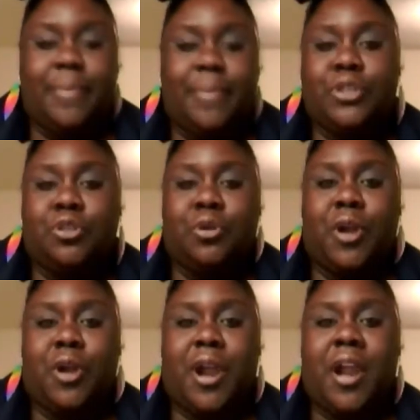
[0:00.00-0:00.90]

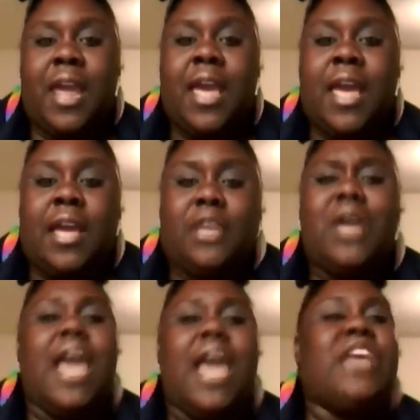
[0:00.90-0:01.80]
immature... And
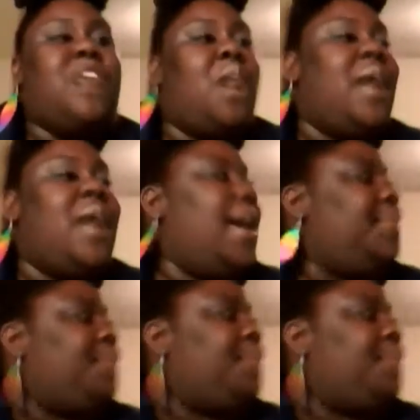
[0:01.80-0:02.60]
you know what?